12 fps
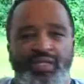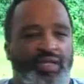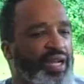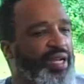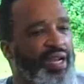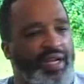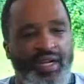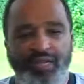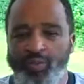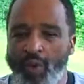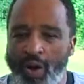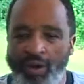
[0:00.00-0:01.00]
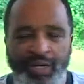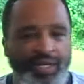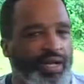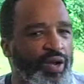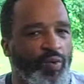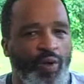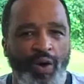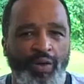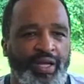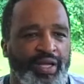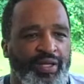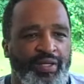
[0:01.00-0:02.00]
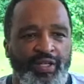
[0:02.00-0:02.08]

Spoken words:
And they're just walking. They're walking.